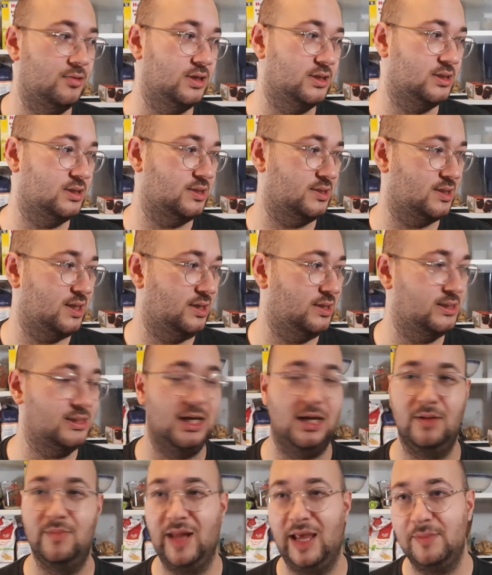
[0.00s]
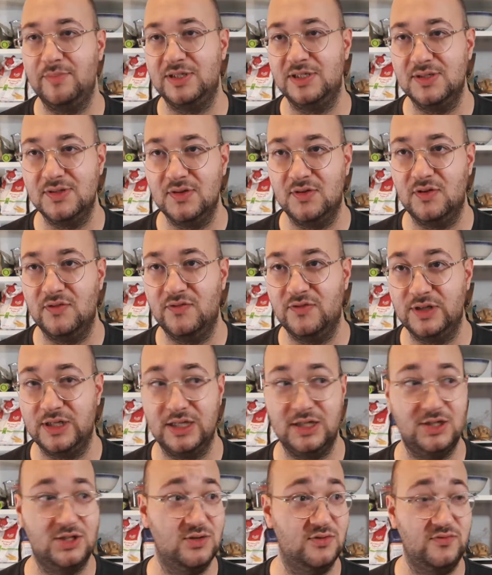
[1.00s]
It's just, like, time-lapsey sort of
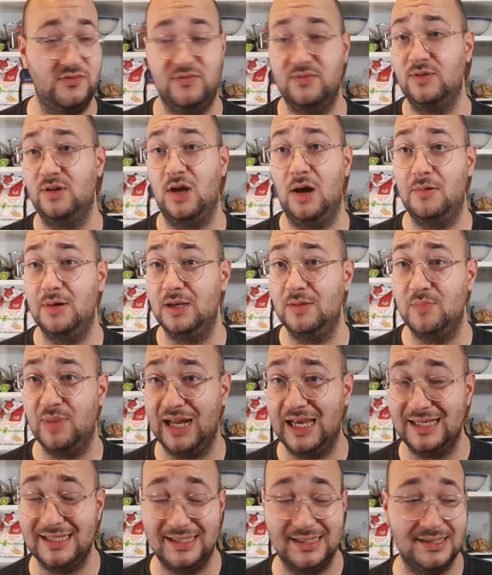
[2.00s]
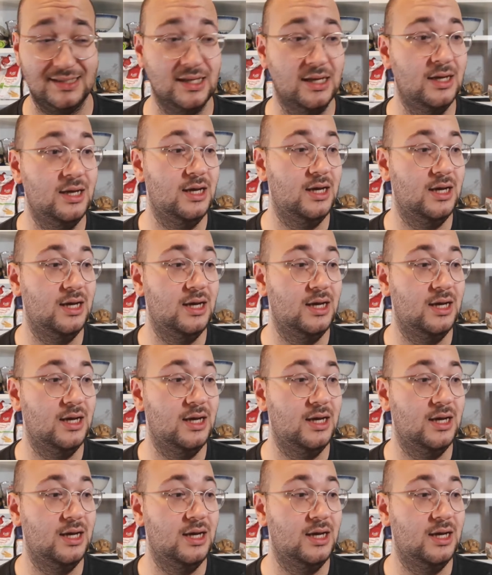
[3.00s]
footage of going places.